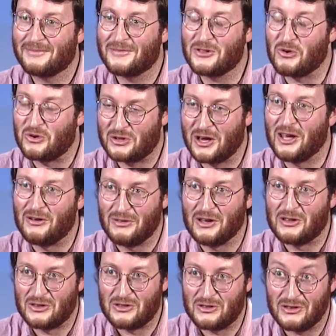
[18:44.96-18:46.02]
So
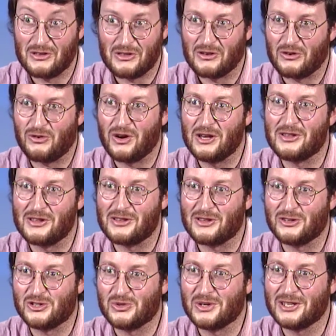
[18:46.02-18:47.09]
it's a crazy
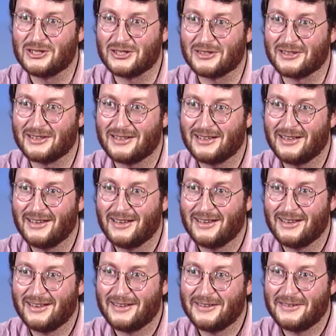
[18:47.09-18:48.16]
situation.
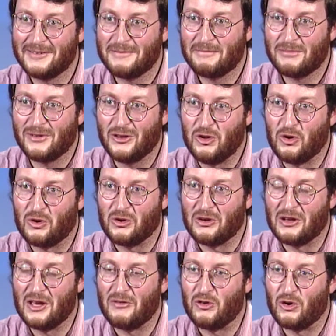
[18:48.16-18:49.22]

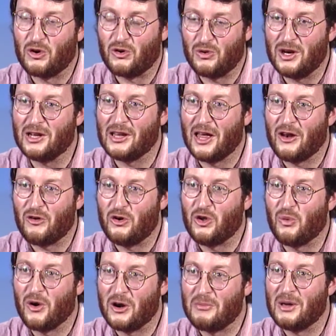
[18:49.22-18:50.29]
If you're a Greenlander and you
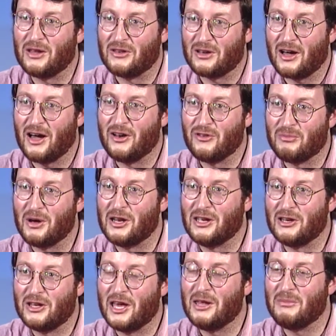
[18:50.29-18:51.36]
want to make the kind of money a
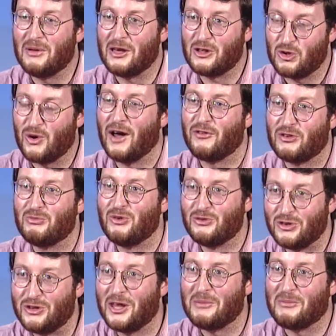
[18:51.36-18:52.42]
Dane makes, you have to move
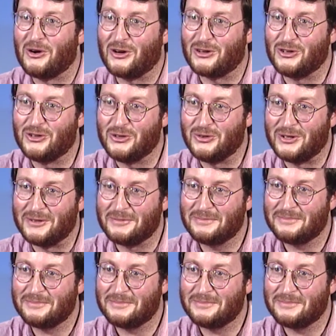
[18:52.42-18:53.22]
to Denmark to do it.